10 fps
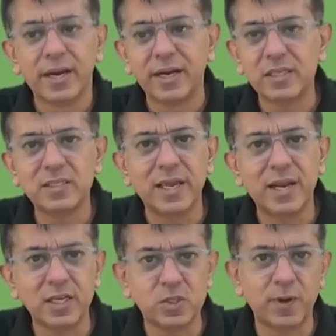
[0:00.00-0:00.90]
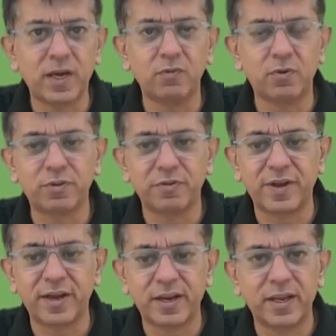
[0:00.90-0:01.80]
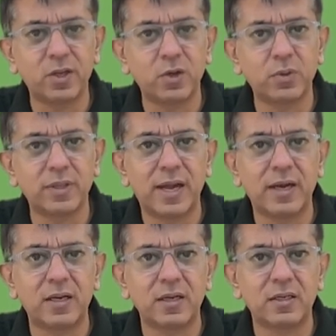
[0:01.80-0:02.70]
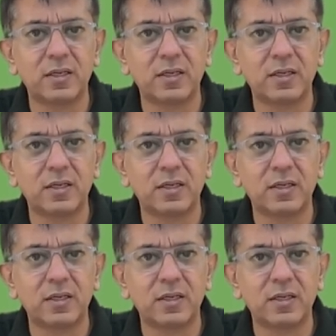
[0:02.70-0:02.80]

It is irrespective of the fact, like, you know, that